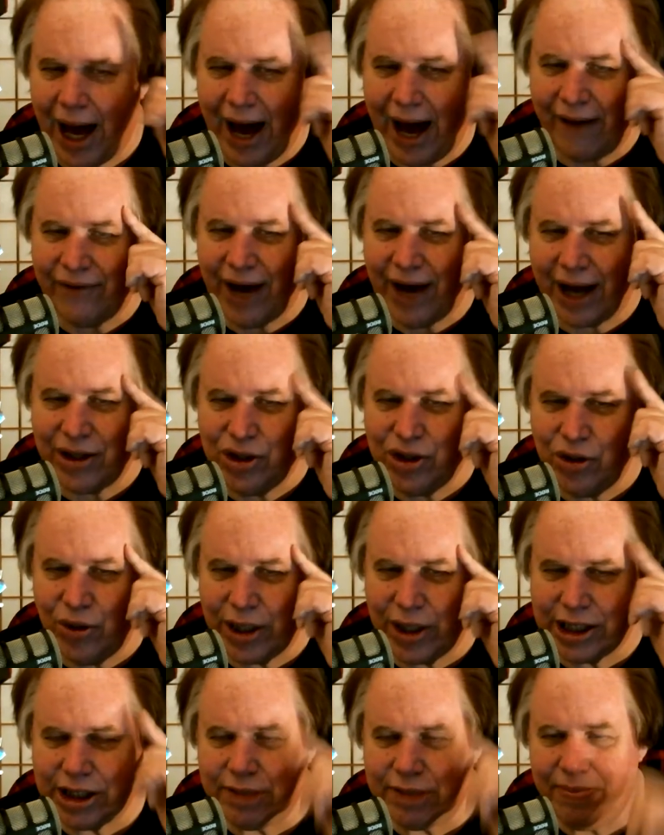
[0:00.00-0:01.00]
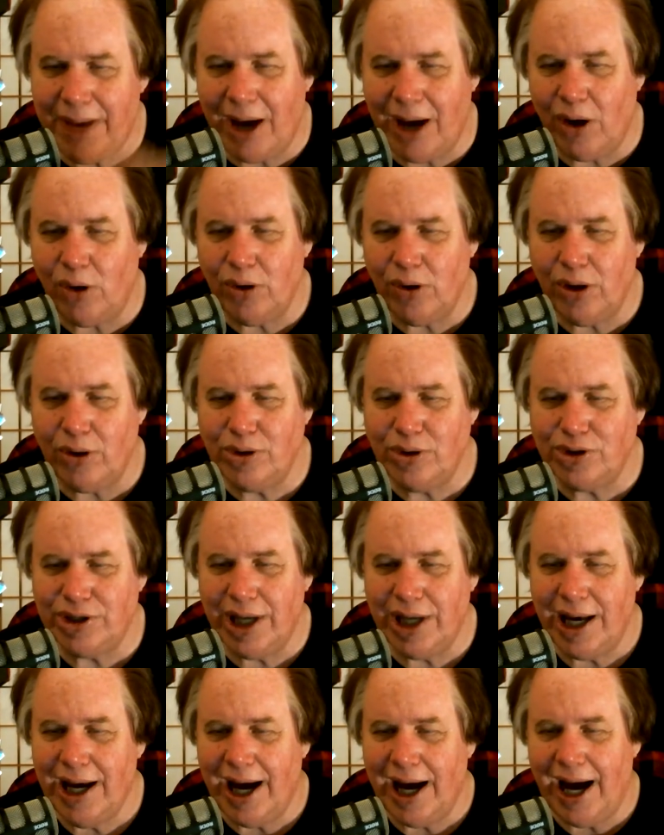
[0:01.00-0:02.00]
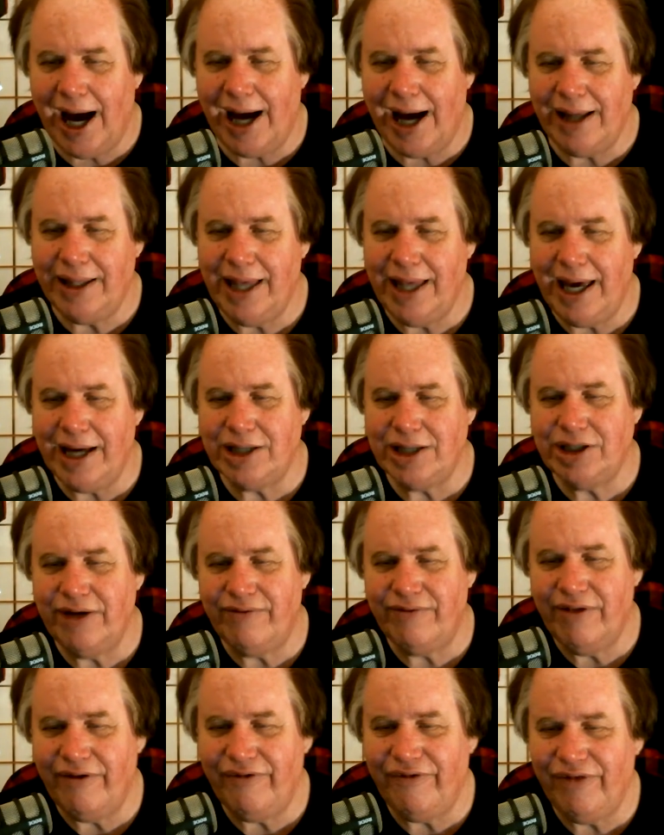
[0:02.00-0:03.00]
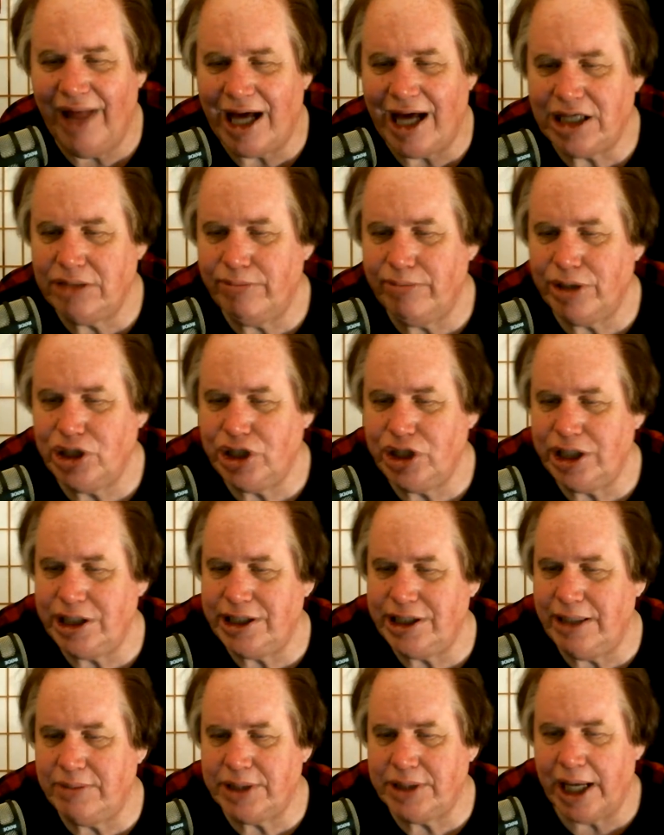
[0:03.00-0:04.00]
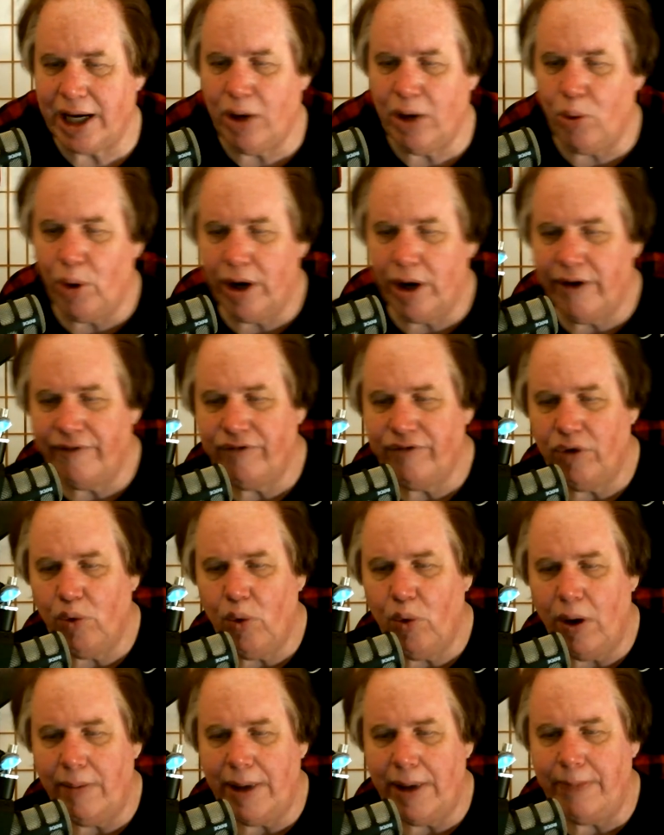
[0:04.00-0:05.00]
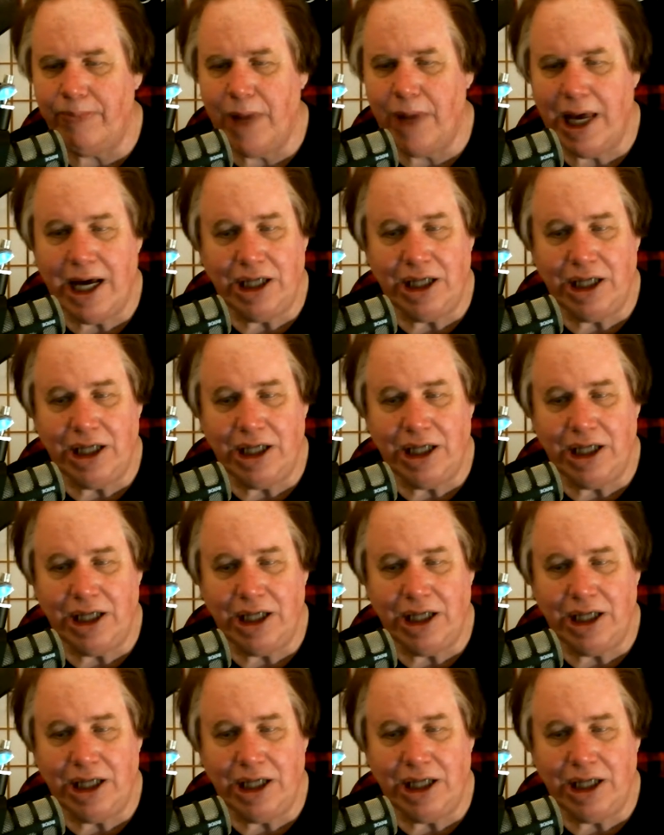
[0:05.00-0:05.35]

I've got to expel those ideas of the flesh, but she seems like a wonderful woman.